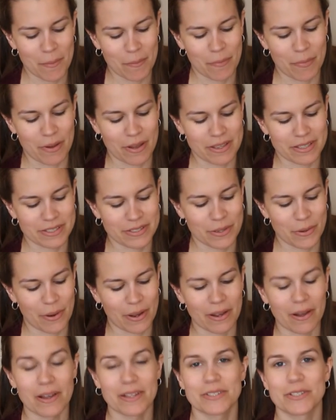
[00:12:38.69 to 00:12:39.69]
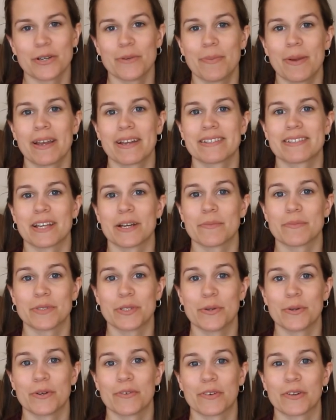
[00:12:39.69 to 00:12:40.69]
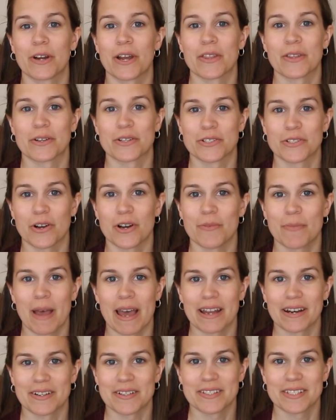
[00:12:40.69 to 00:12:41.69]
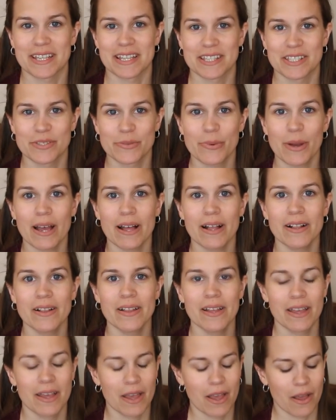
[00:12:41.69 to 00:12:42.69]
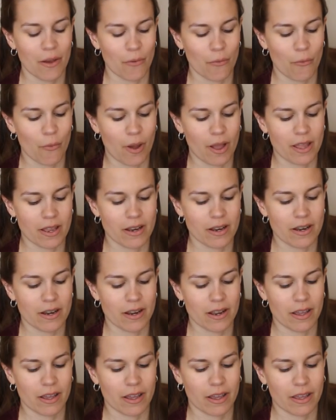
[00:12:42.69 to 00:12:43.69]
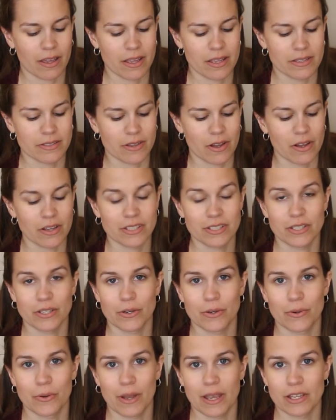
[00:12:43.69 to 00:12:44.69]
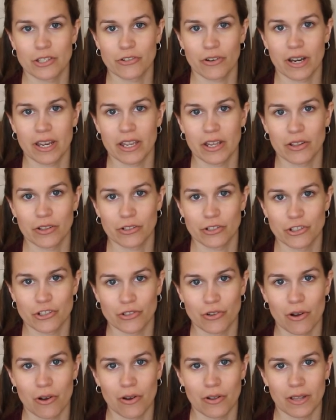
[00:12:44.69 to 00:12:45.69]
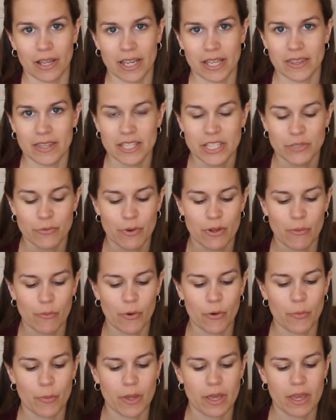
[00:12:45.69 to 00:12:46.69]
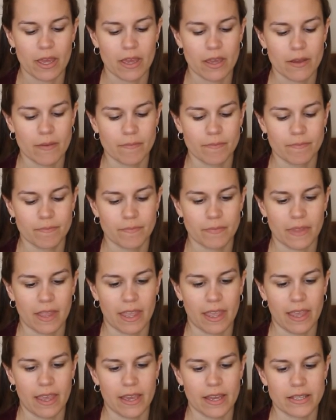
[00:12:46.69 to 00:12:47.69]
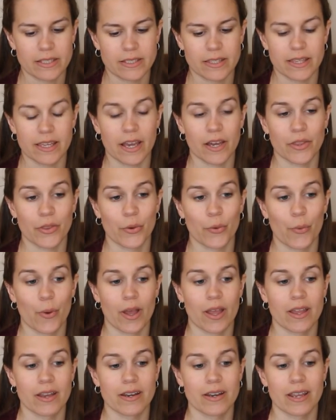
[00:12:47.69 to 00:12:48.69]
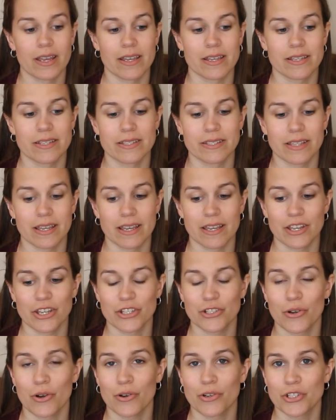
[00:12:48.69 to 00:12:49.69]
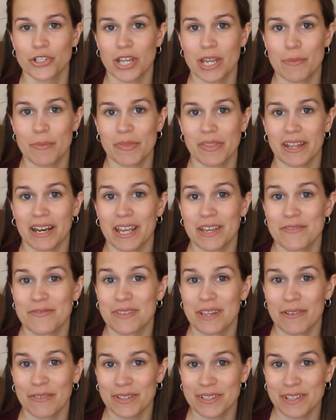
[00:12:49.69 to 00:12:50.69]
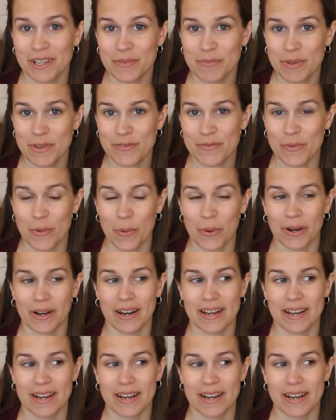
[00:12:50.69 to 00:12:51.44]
But so I also picked up two of her other shawl patterns as well. One is also a triangular shawl like this one will be. And the other one is a shawl shape that I've never done before.